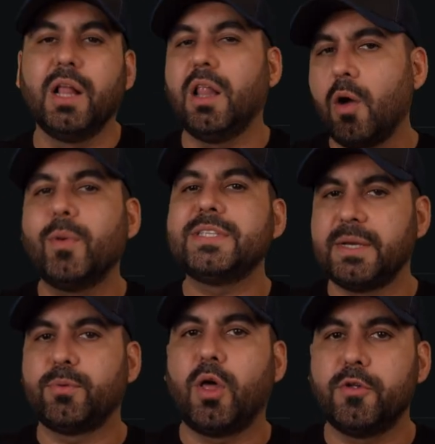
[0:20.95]
along with
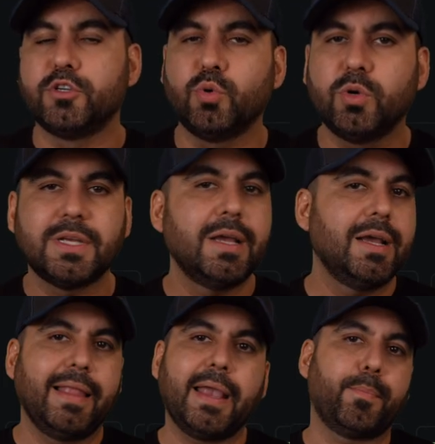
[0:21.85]
several other tools
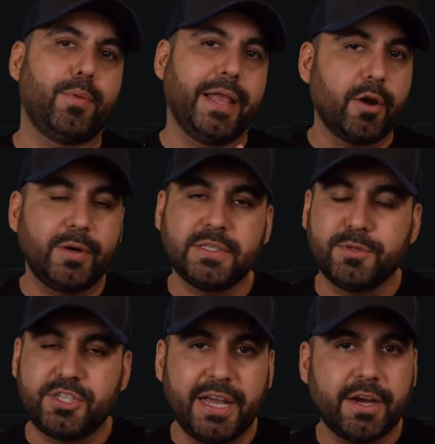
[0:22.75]
like plagiarism
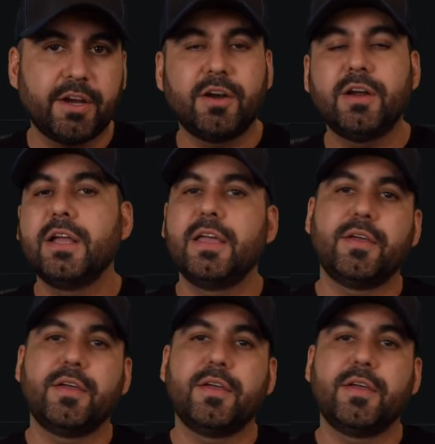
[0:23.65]
checker,